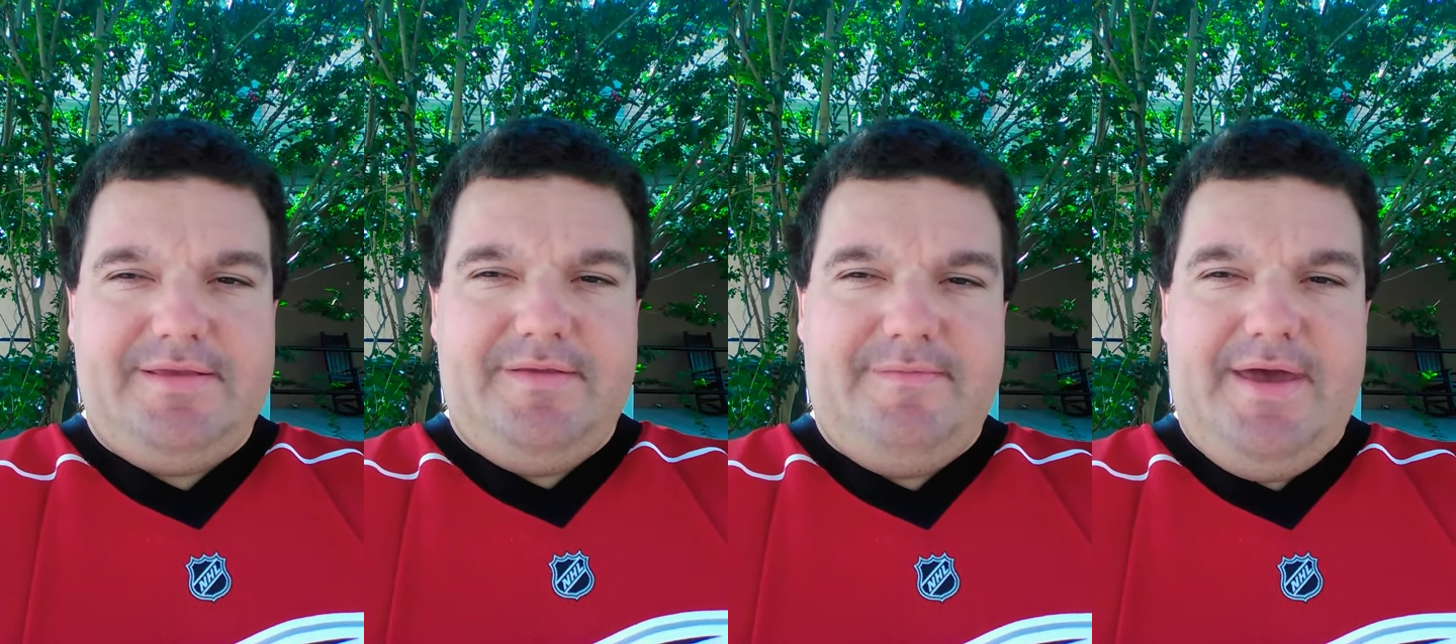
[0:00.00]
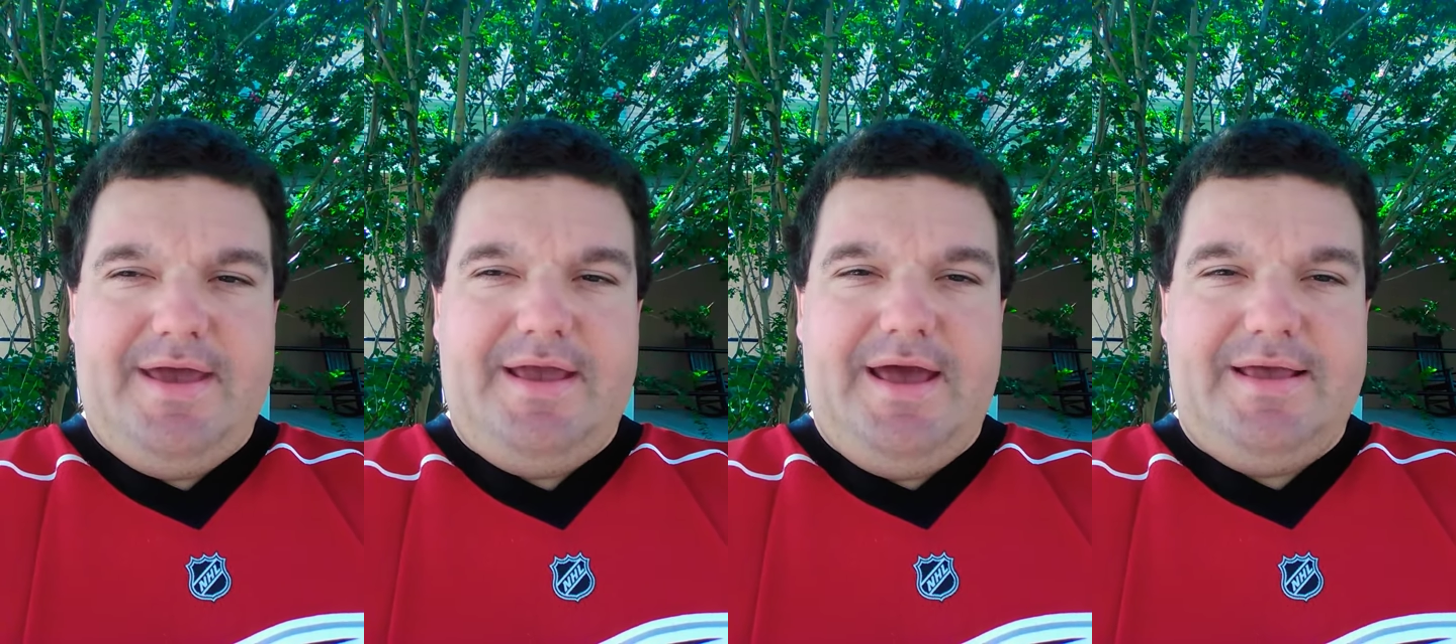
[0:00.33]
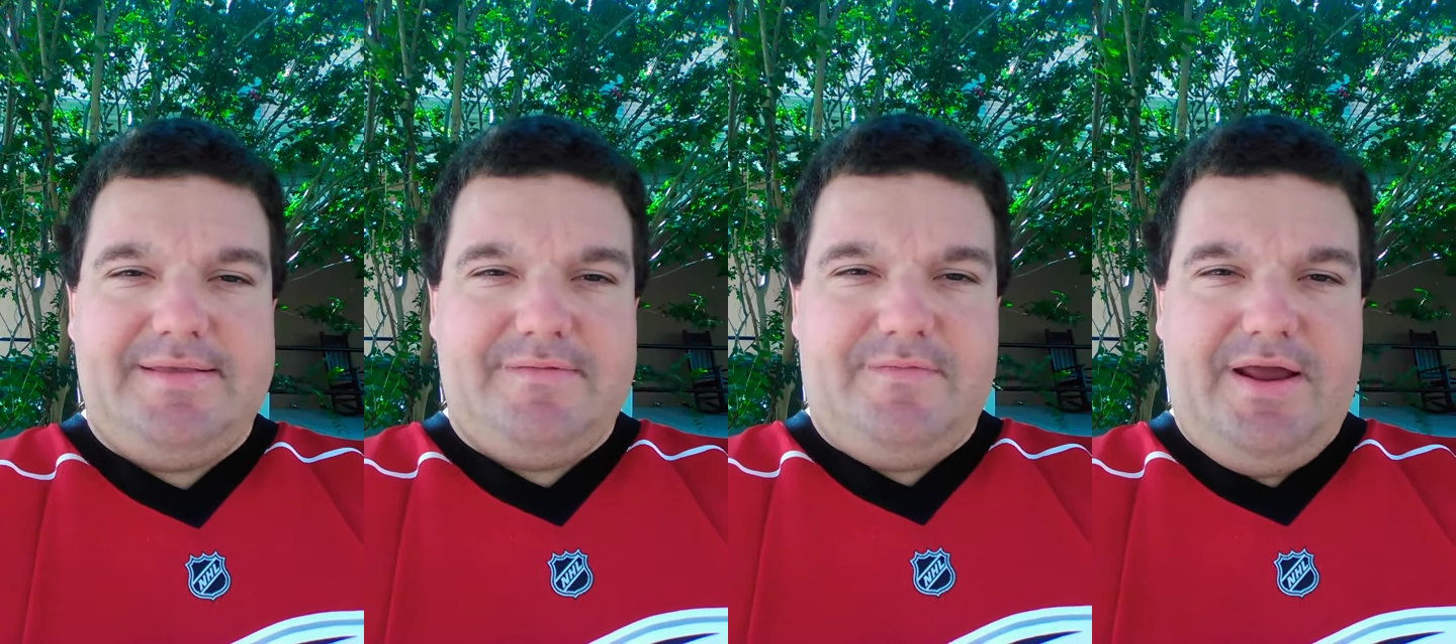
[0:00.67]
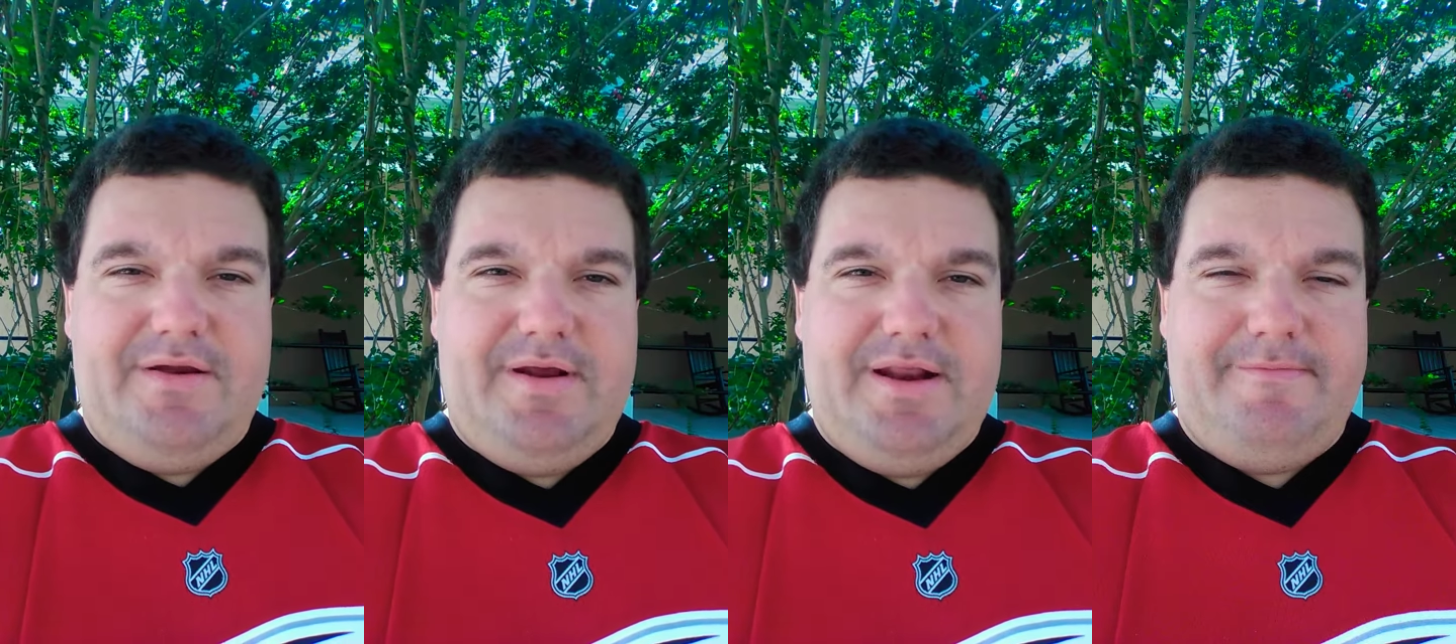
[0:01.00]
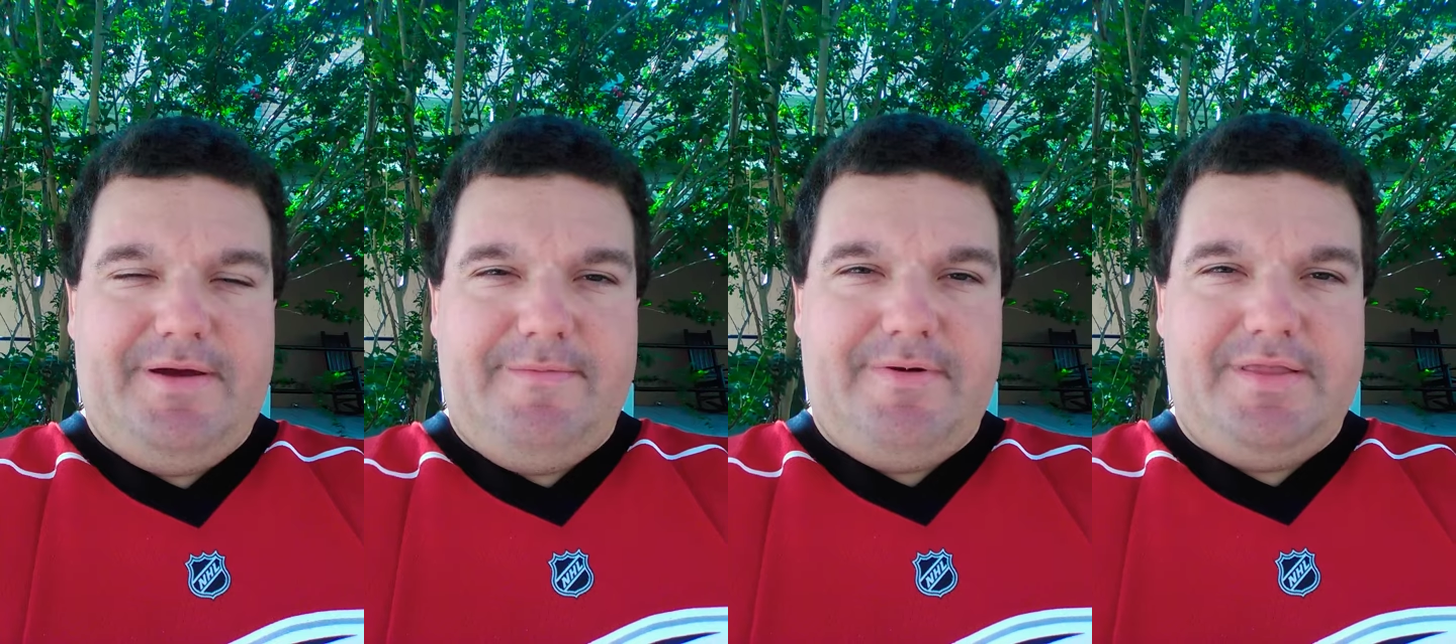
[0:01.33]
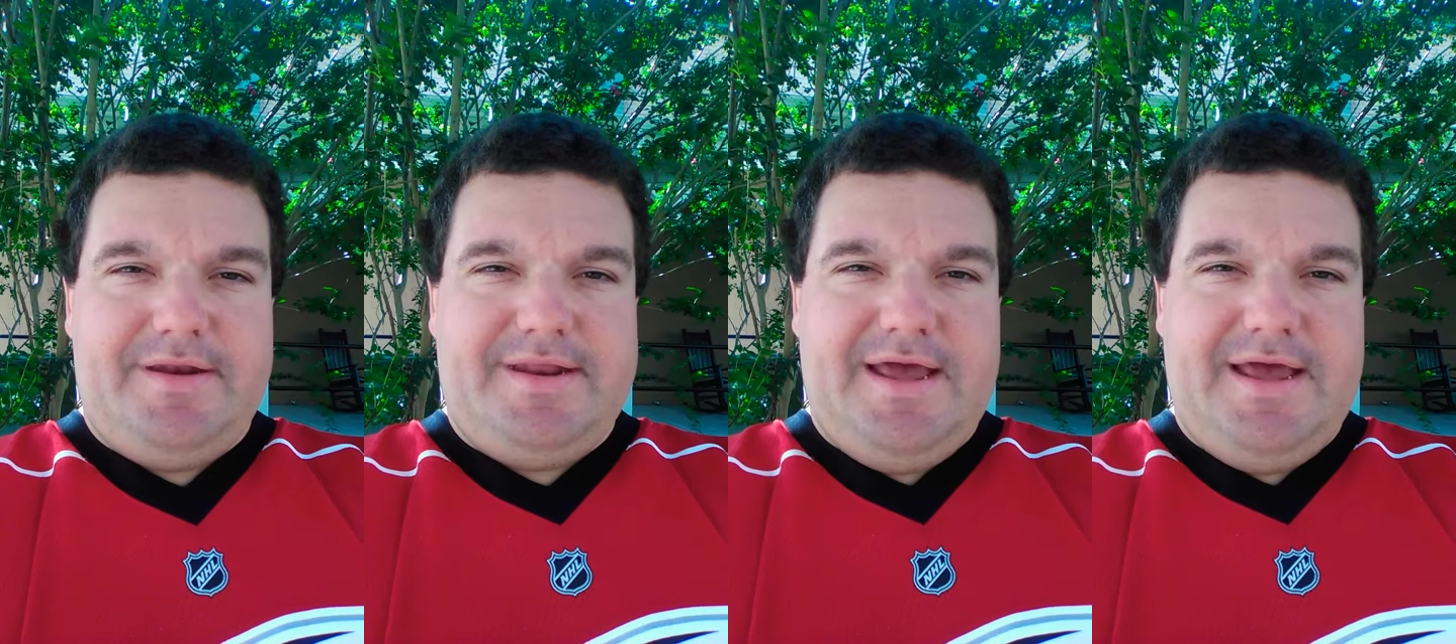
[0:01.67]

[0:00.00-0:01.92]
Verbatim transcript: He's the bad guys right around the pipe at the